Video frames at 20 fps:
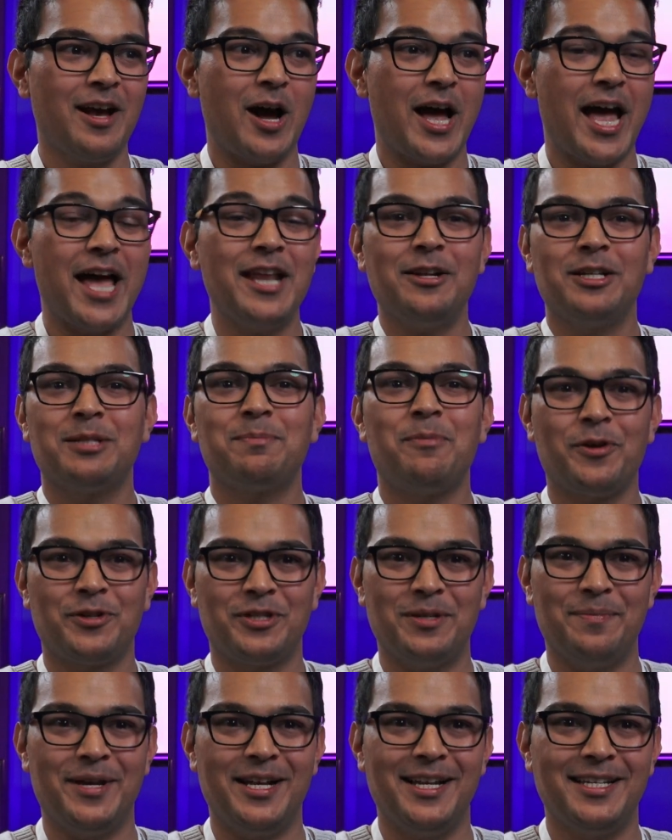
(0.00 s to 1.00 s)
endless
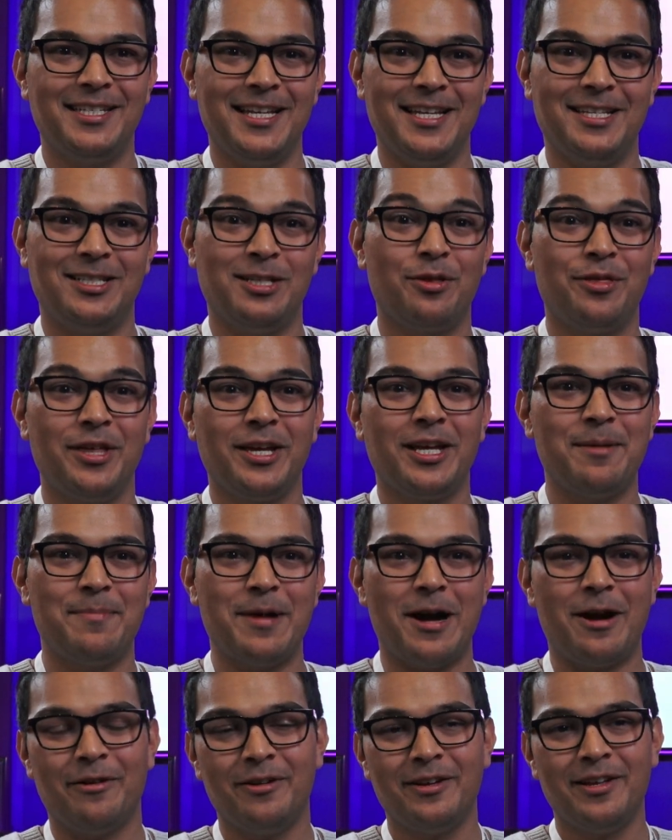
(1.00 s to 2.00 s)
possibilities to think
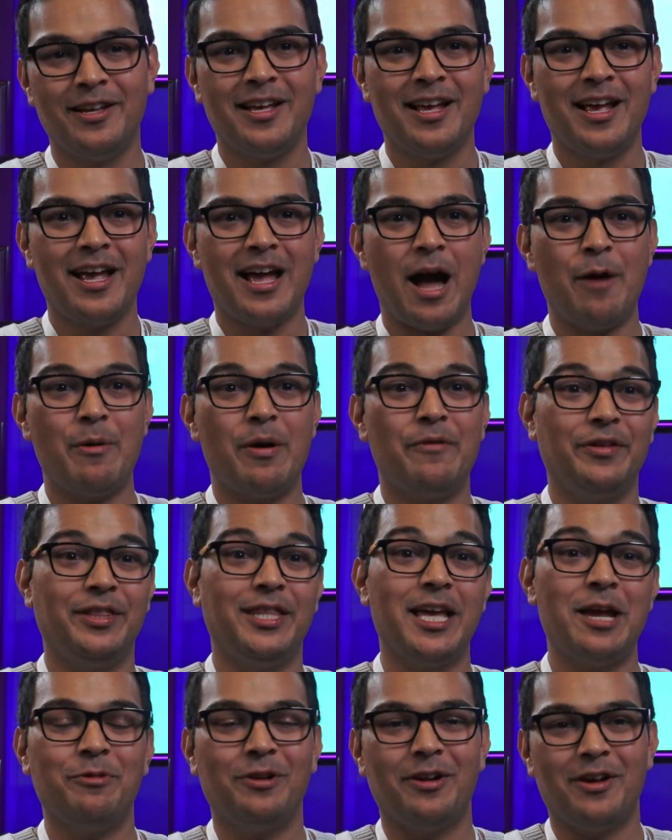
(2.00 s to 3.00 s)
about however
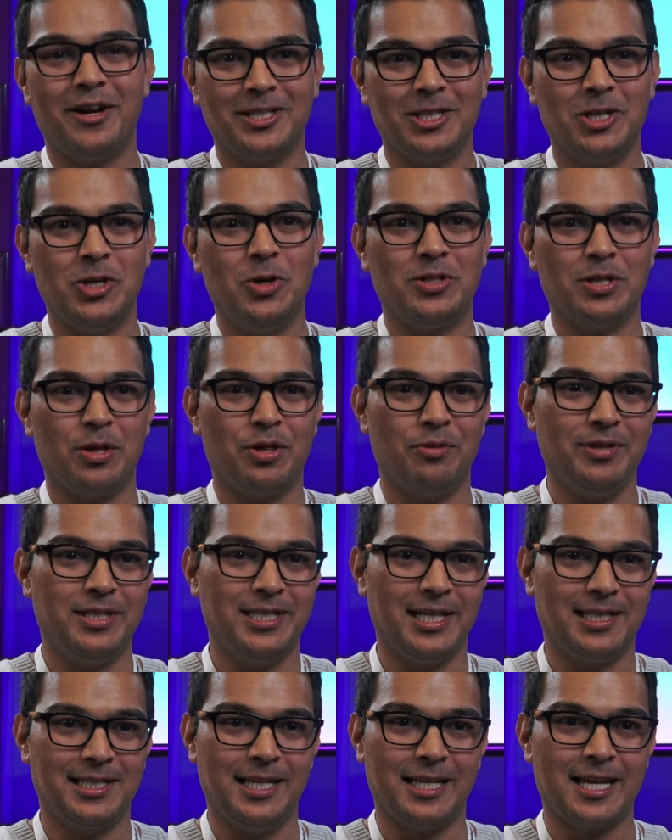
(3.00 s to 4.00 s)
they would like to use a
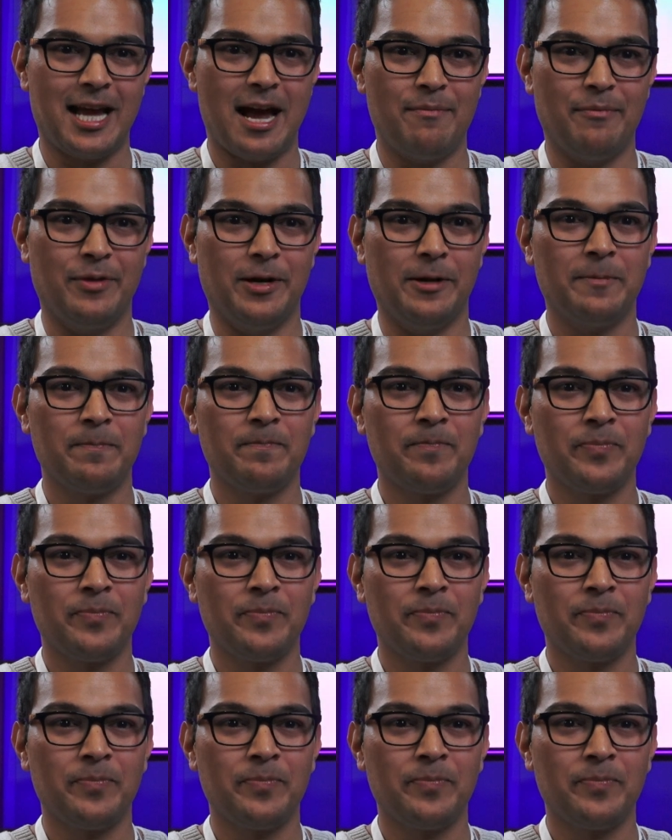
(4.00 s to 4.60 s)
360 camera,